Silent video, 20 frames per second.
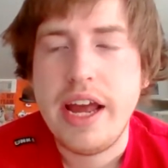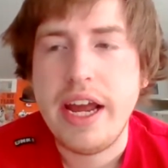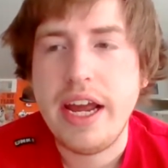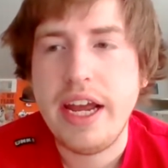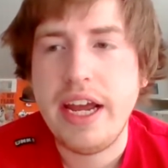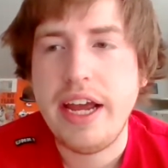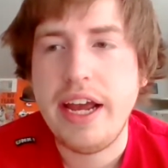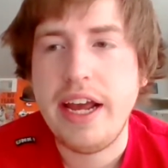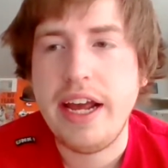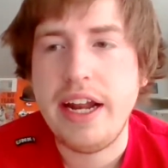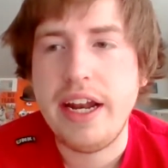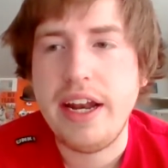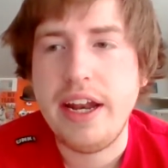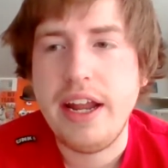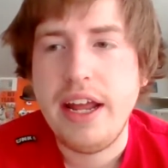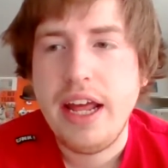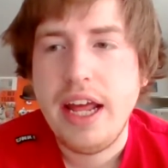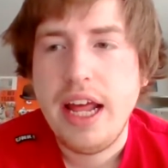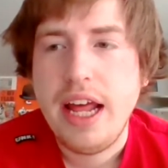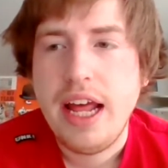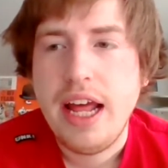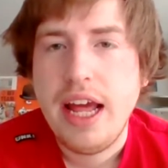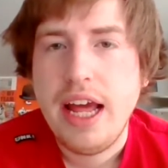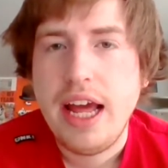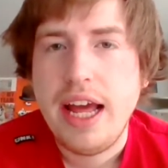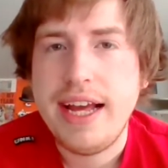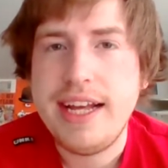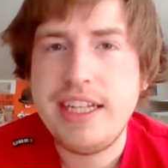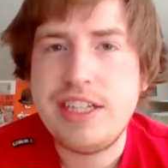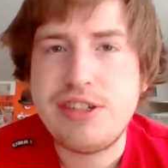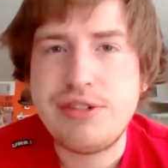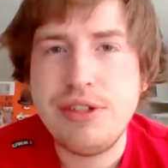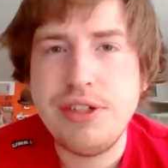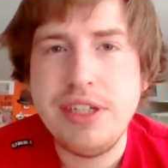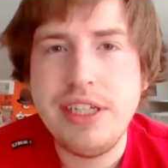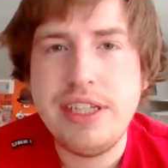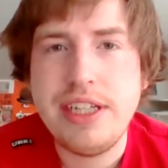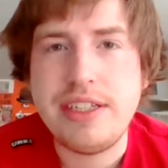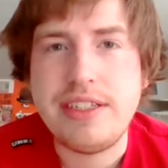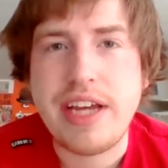And it's
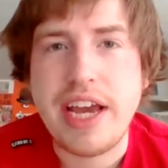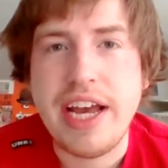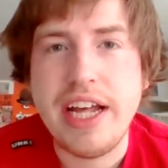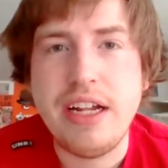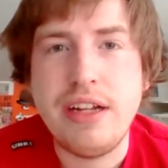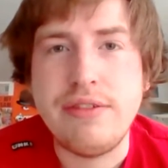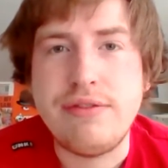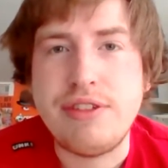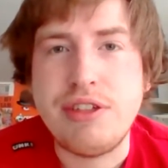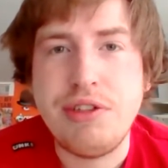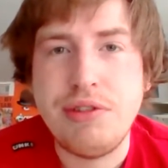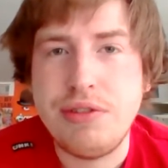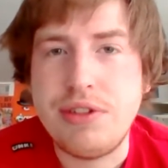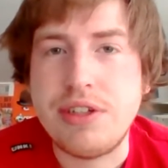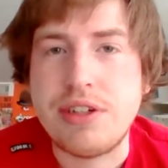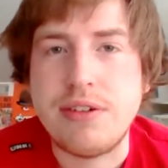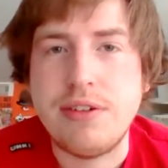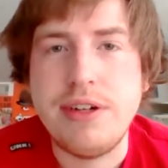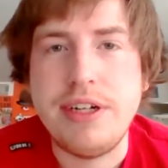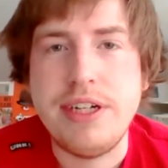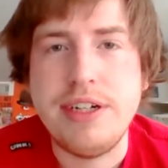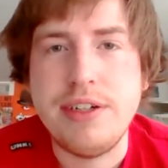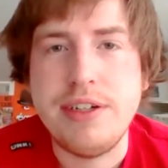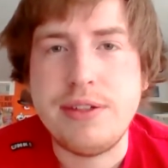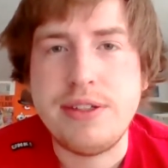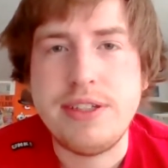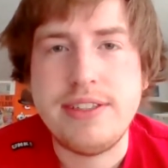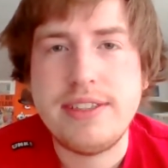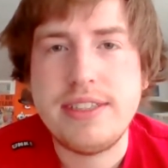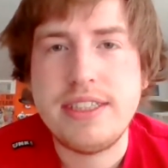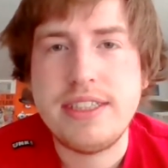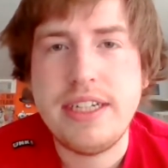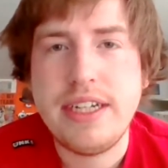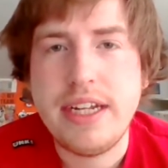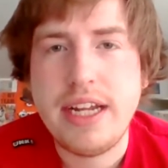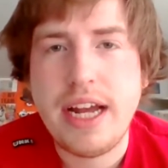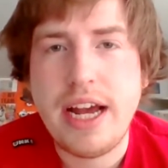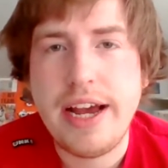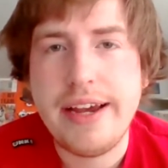really the tale of two careers, isn't it?